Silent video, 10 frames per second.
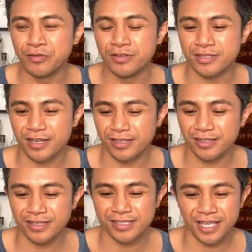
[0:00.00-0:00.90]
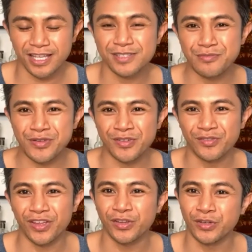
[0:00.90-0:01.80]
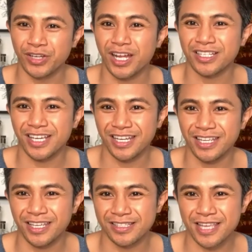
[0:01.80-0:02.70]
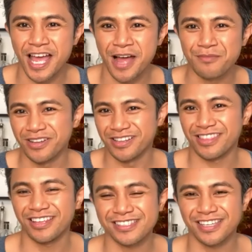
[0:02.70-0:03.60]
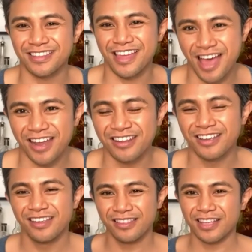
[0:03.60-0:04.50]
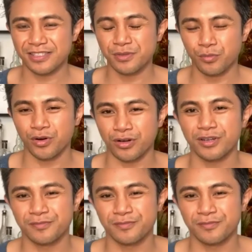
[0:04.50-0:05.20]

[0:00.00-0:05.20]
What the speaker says: Studying the dance move that you're not getting in tap. Things like that. That's the work.